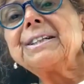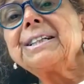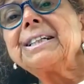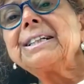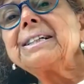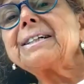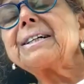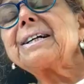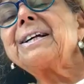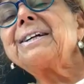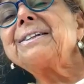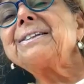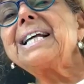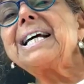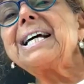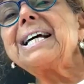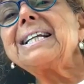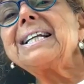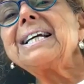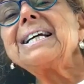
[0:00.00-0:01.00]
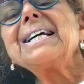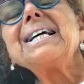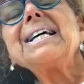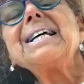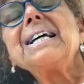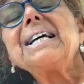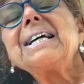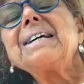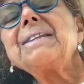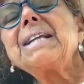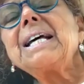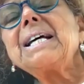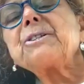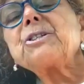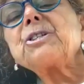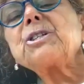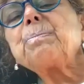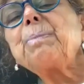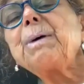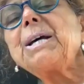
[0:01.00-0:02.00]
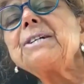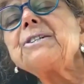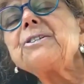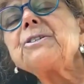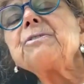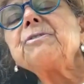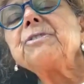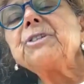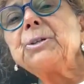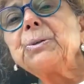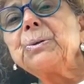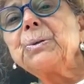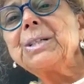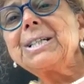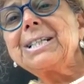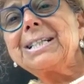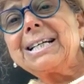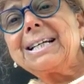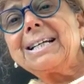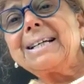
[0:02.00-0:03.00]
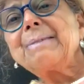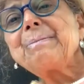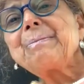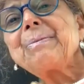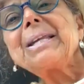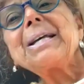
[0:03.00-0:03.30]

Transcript: in that space of unity.